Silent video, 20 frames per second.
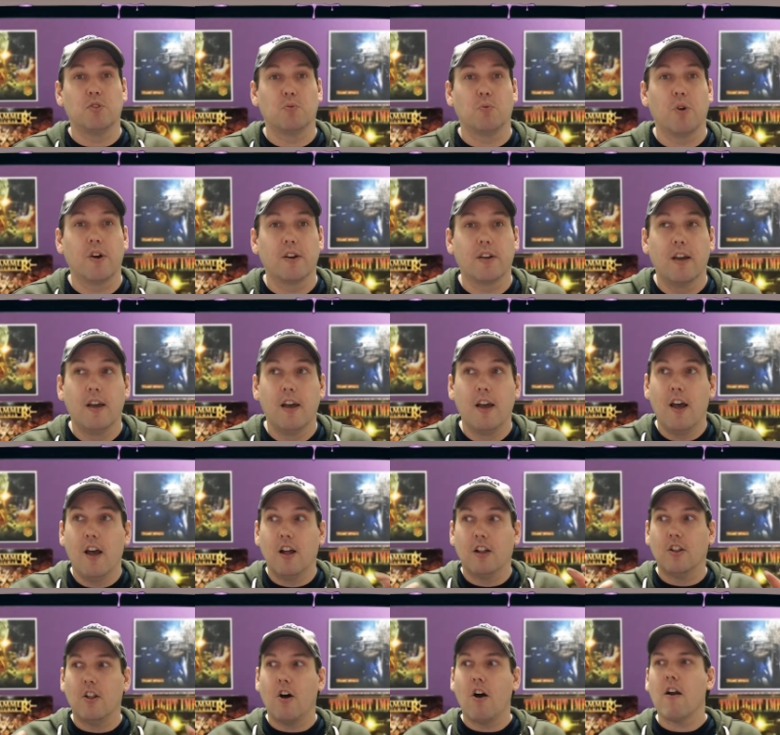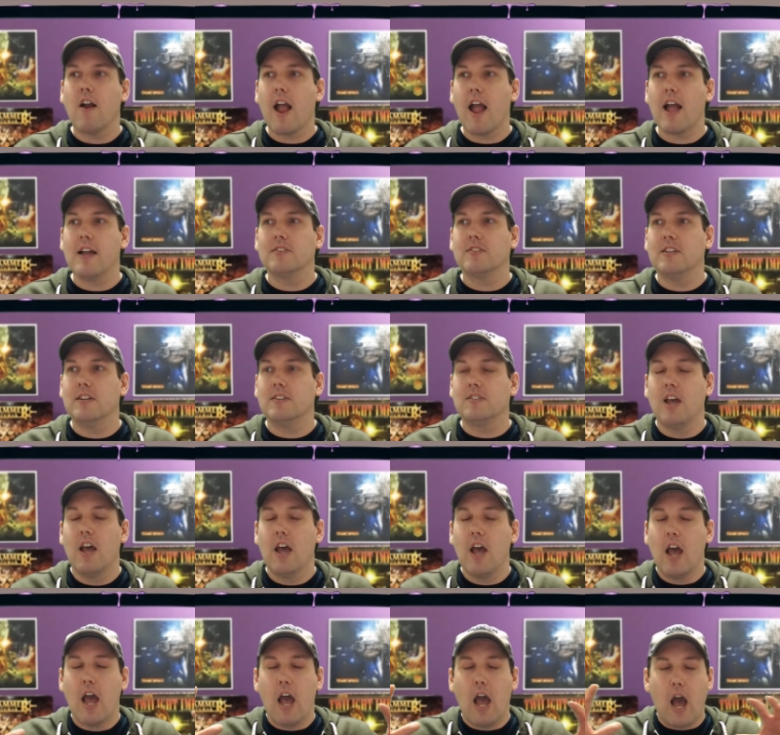work, Lar has this
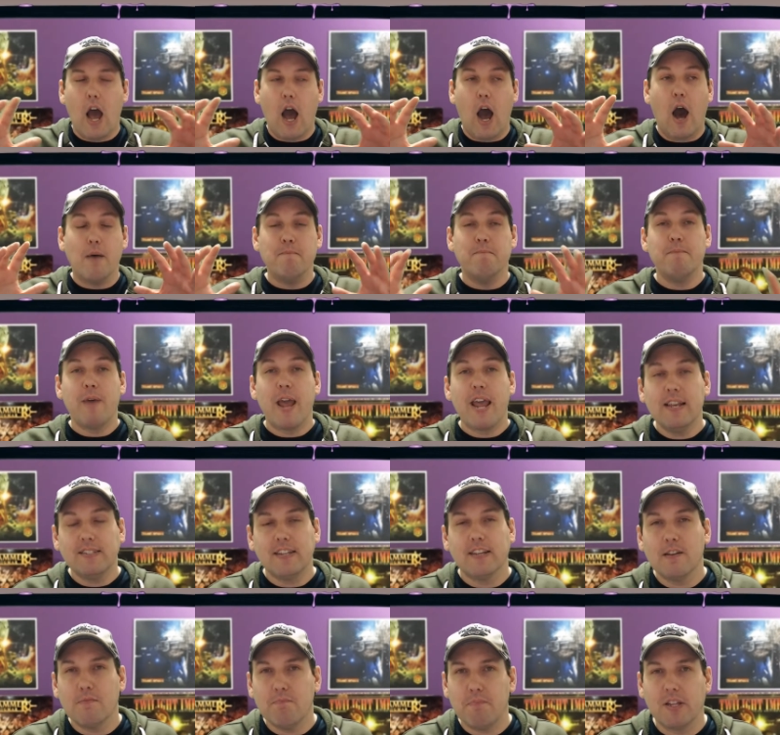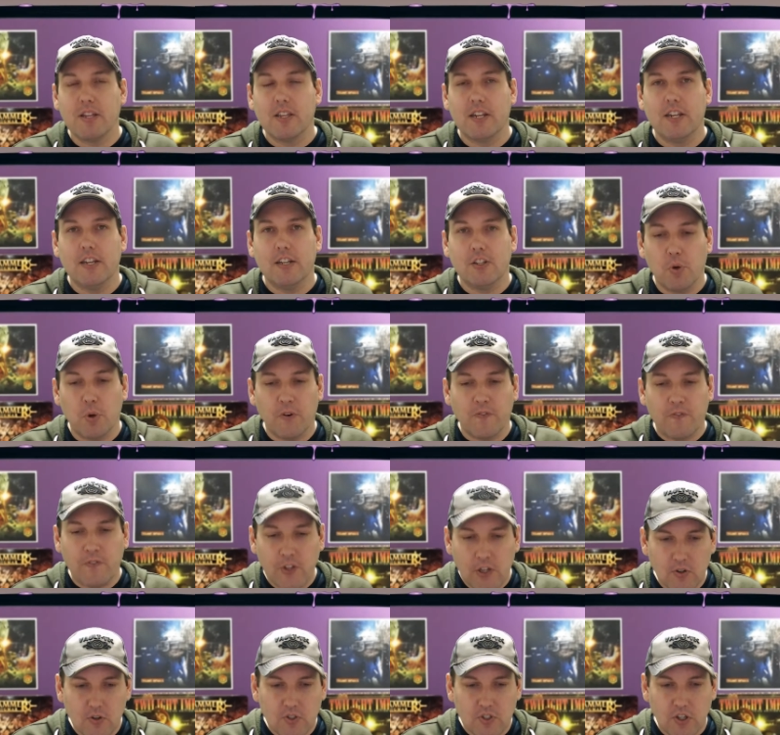amazing ability to infuse